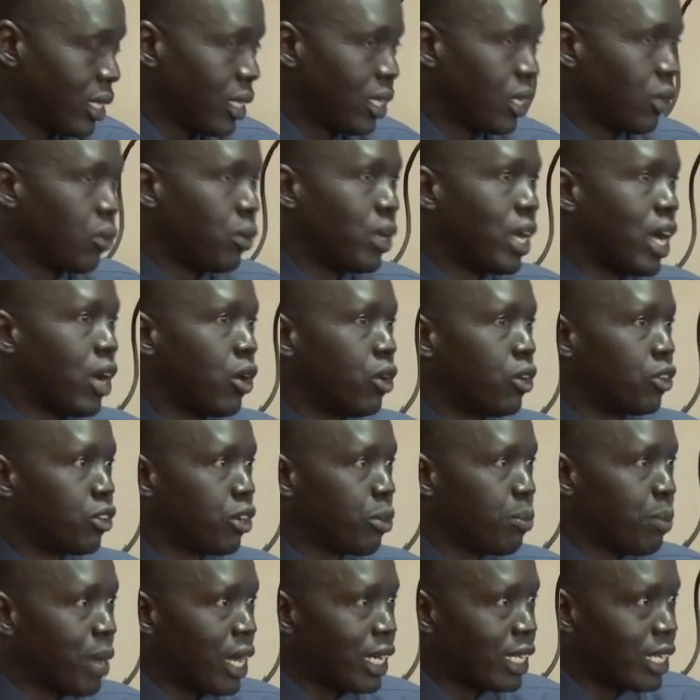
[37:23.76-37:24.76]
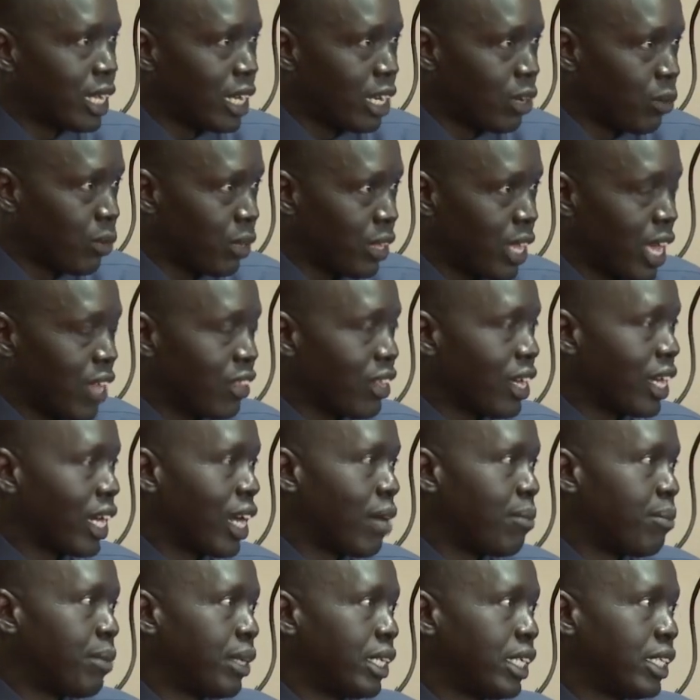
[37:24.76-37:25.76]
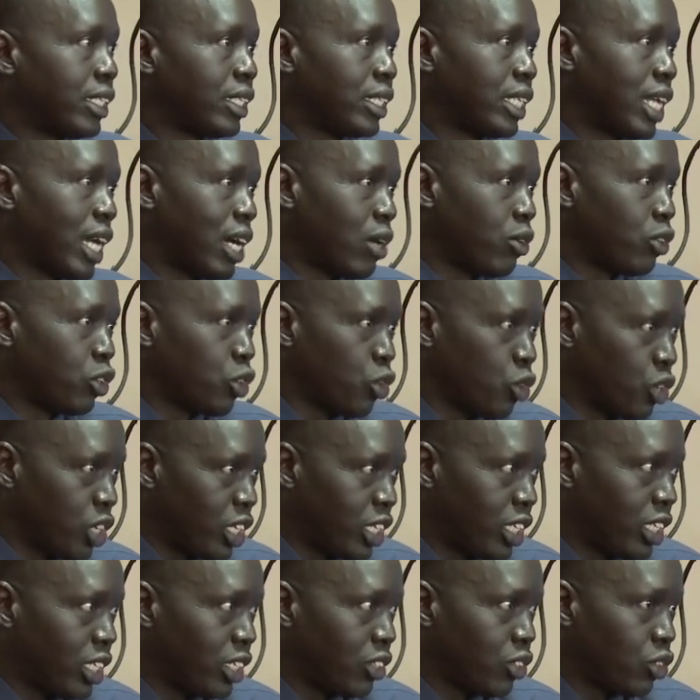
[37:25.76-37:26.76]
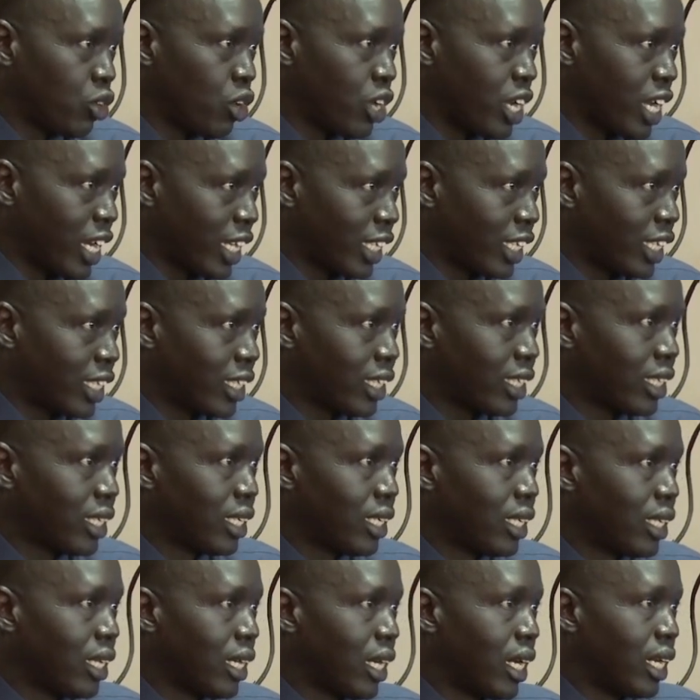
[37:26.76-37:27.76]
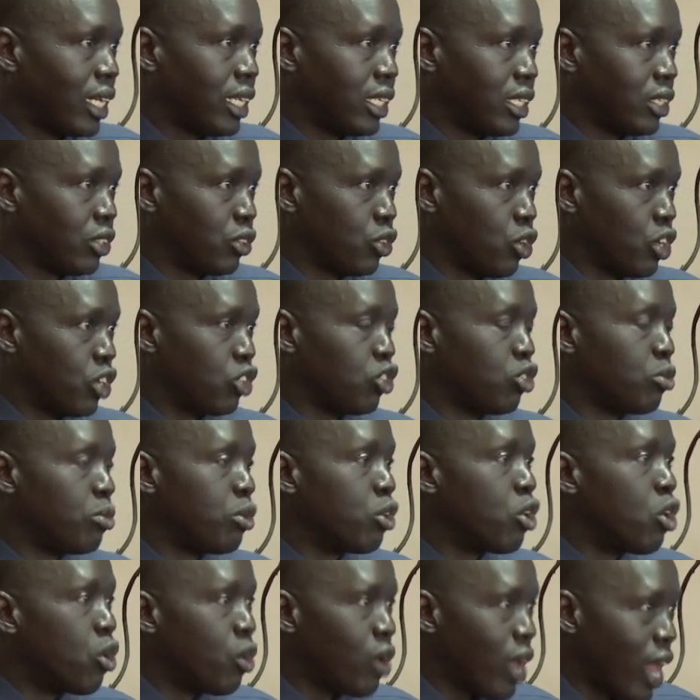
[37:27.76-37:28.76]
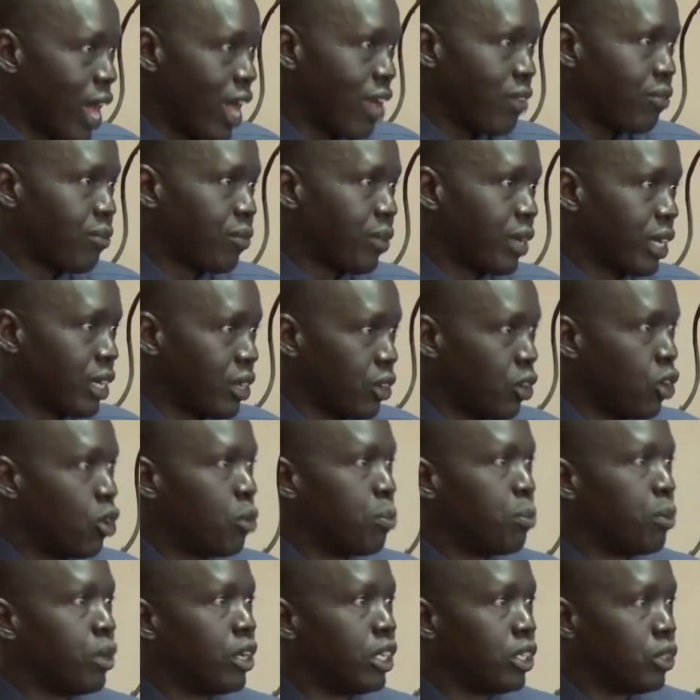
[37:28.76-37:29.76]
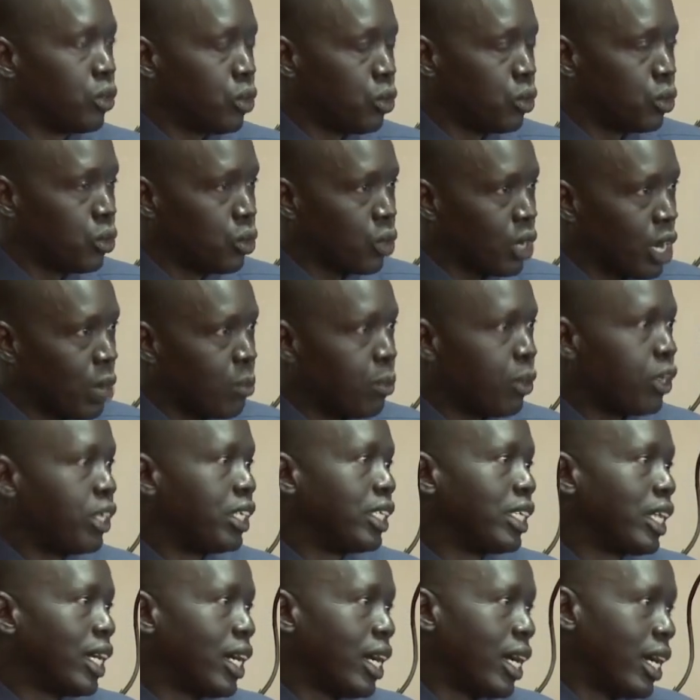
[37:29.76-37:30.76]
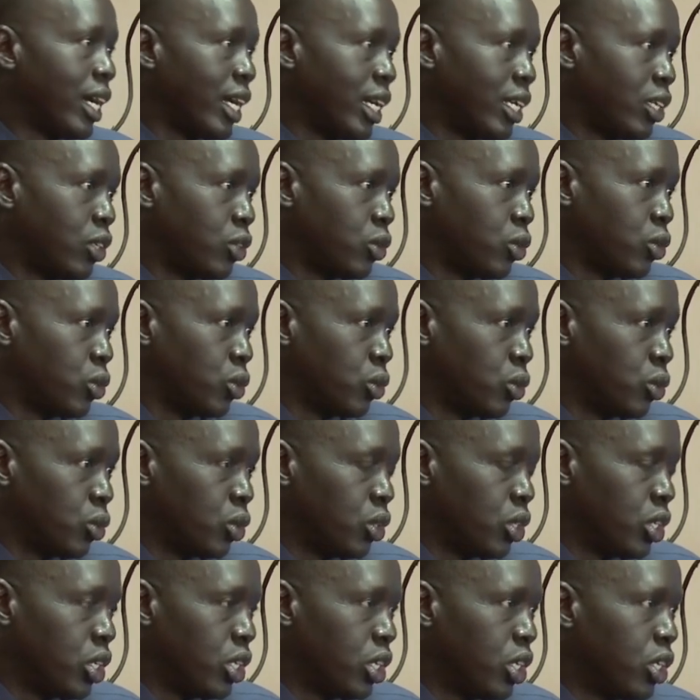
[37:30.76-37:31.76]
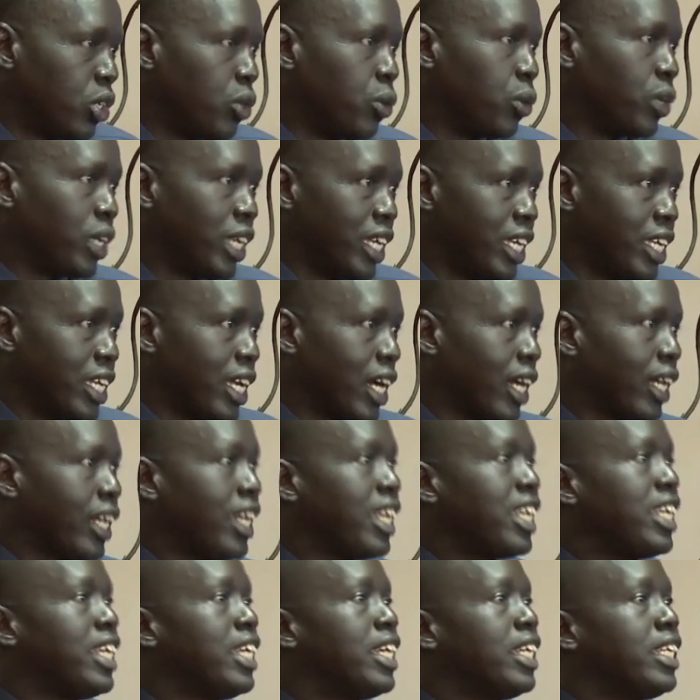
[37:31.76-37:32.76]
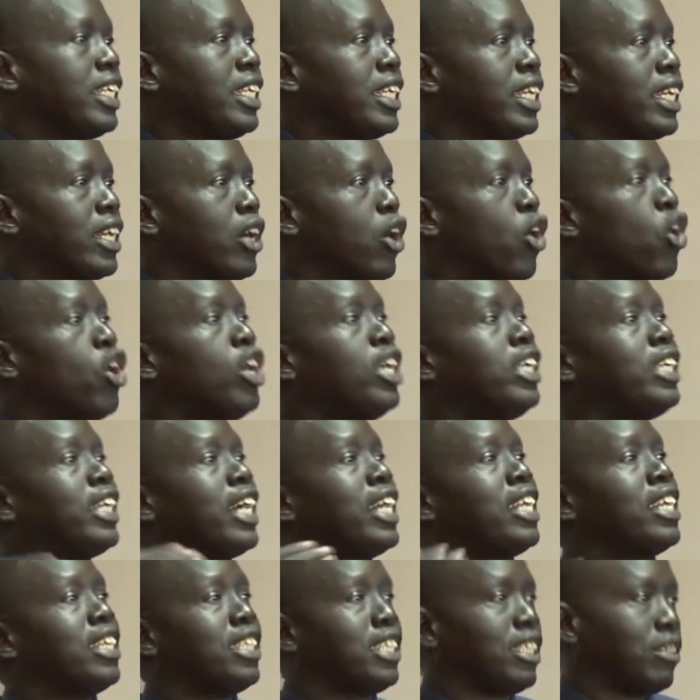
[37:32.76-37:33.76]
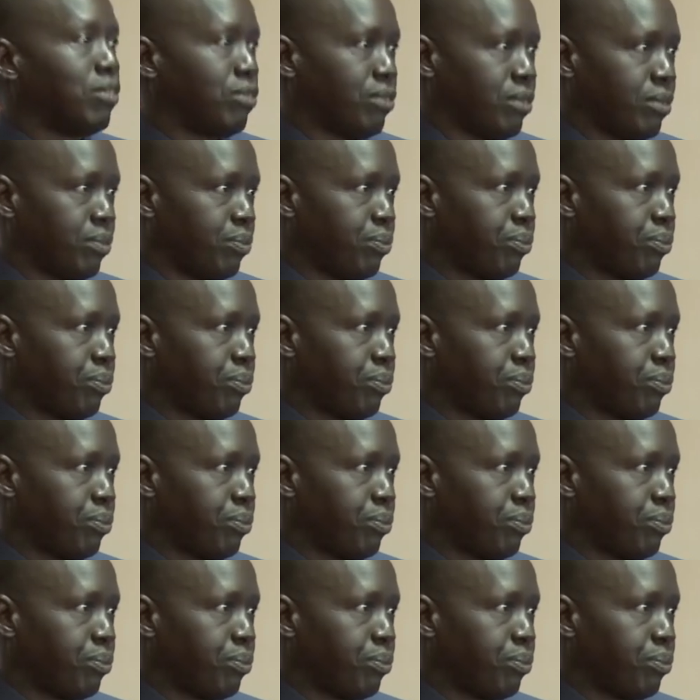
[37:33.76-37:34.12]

We are also partnering with other companies now. Torit is connected, and it is going to go live, and hopefully to Kapoita and to Kenya, creating alternative.